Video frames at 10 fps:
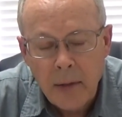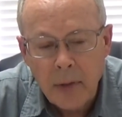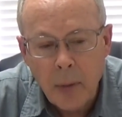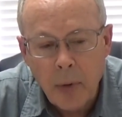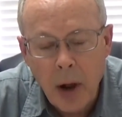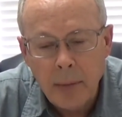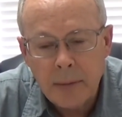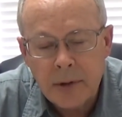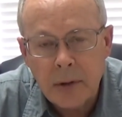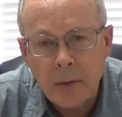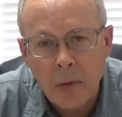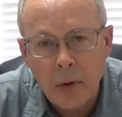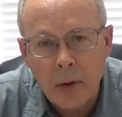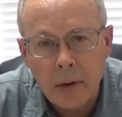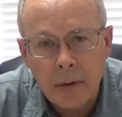the problems of the
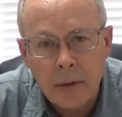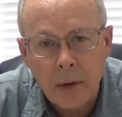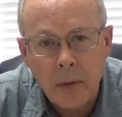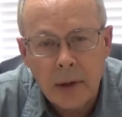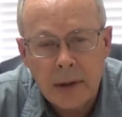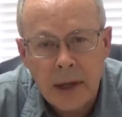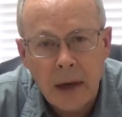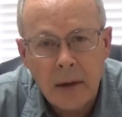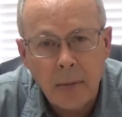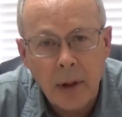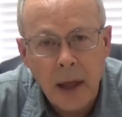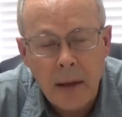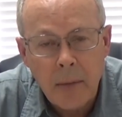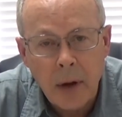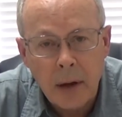world that we tend to
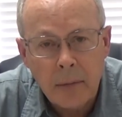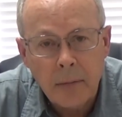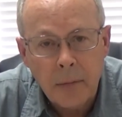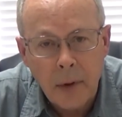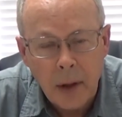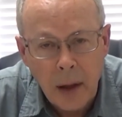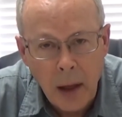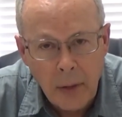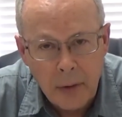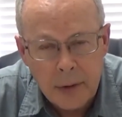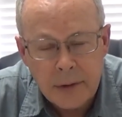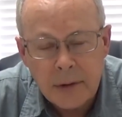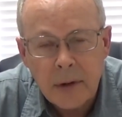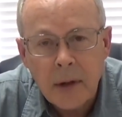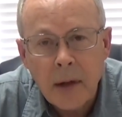blame on
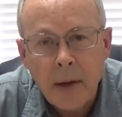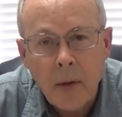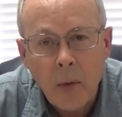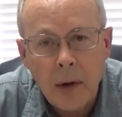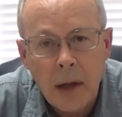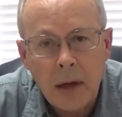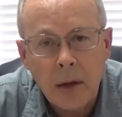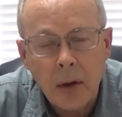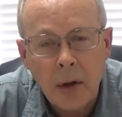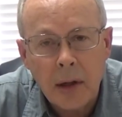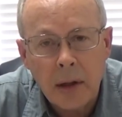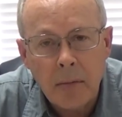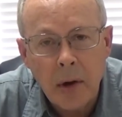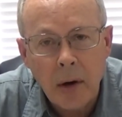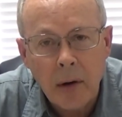others, we need to look in the
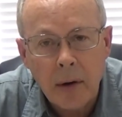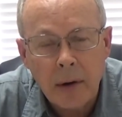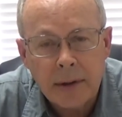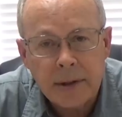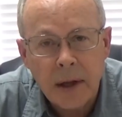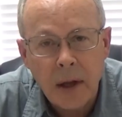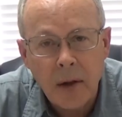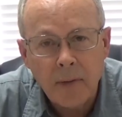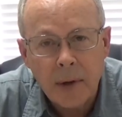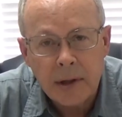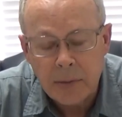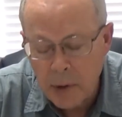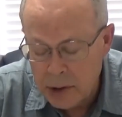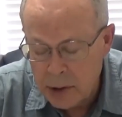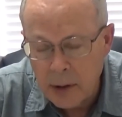mirror at ourselves,
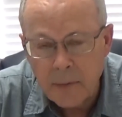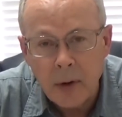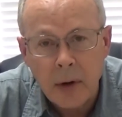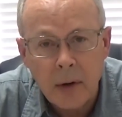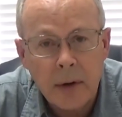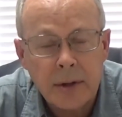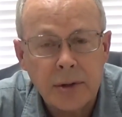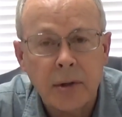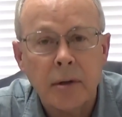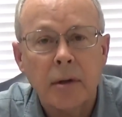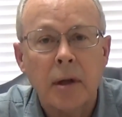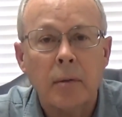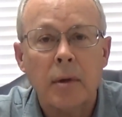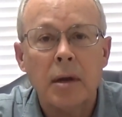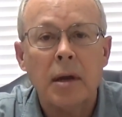especially if you're a Christian,
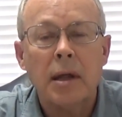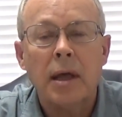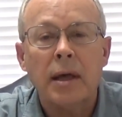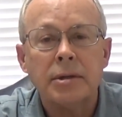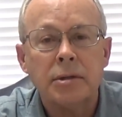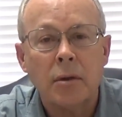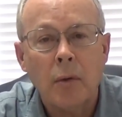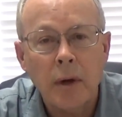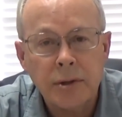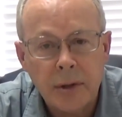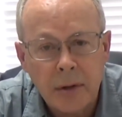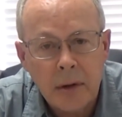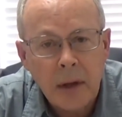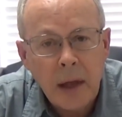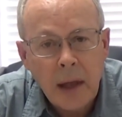and we need to ask the question,
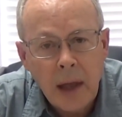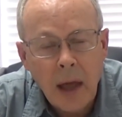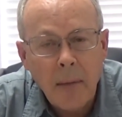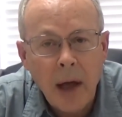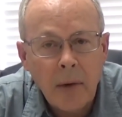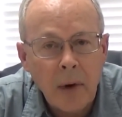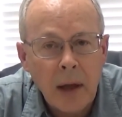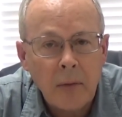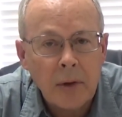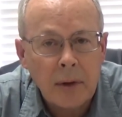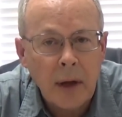am I right with